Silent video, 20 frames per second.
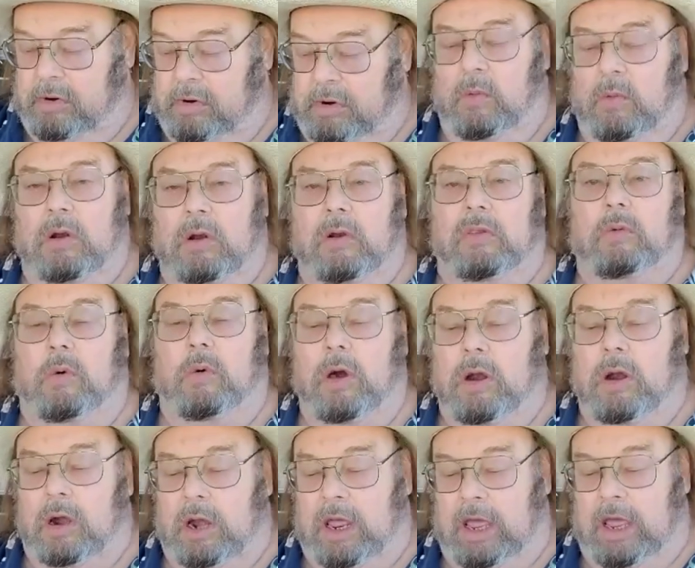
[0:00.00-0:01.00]
What are the
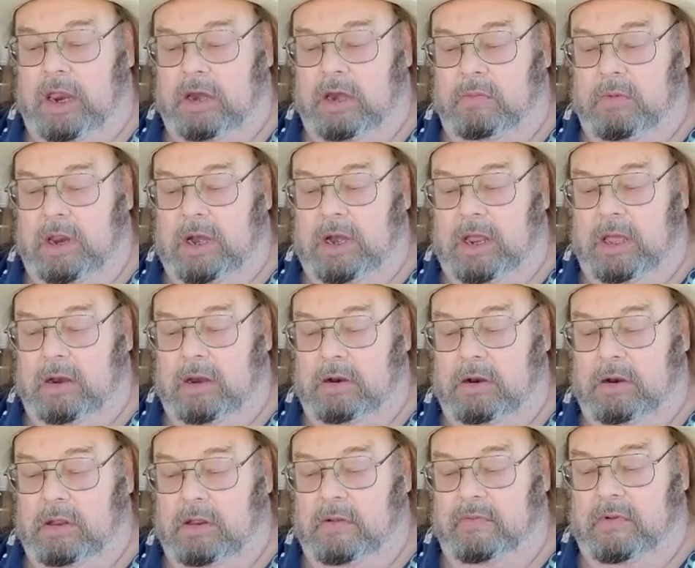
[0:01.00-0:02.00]
water lines made out
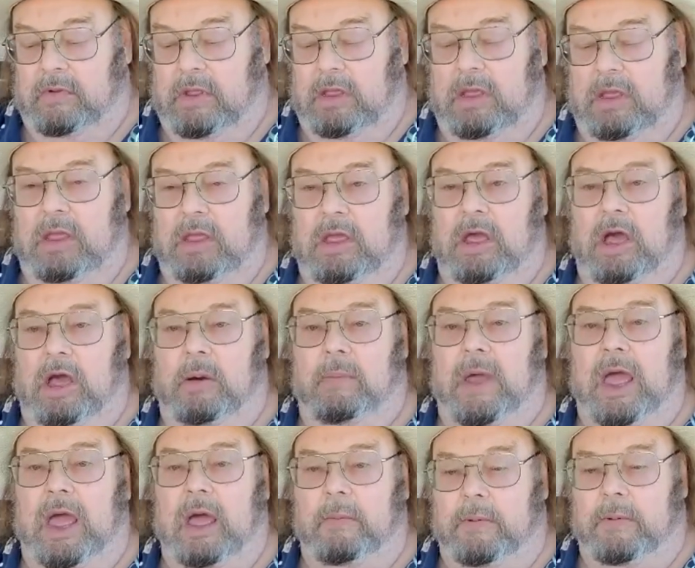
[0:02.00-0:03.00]
of? A
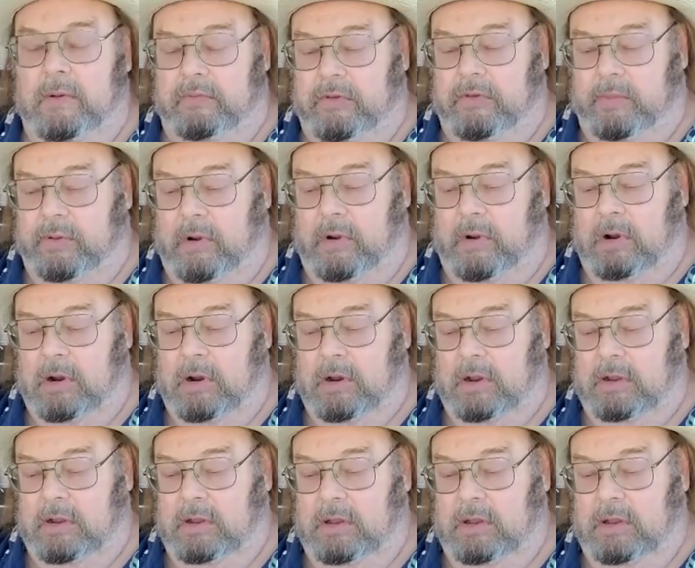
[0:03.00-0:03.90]
map of the park.